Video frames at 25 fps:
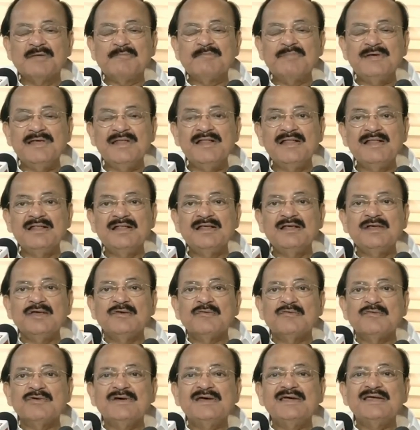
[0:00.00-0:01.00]
bill,
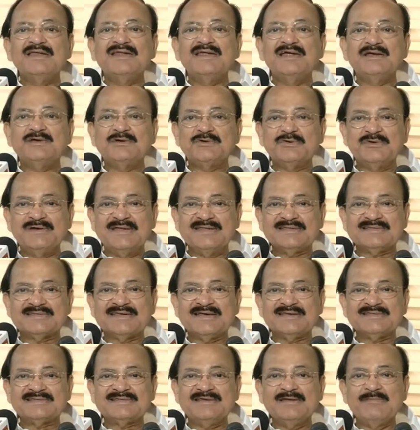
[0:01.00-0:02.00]
we need to
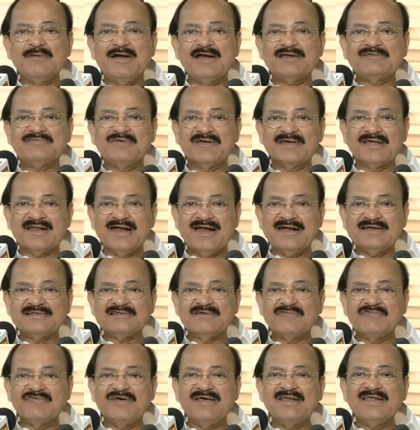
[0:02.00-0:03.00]
discuss demands for grants
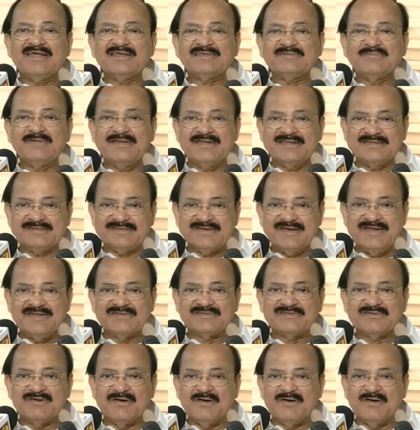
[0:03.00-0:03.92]
of various ministries.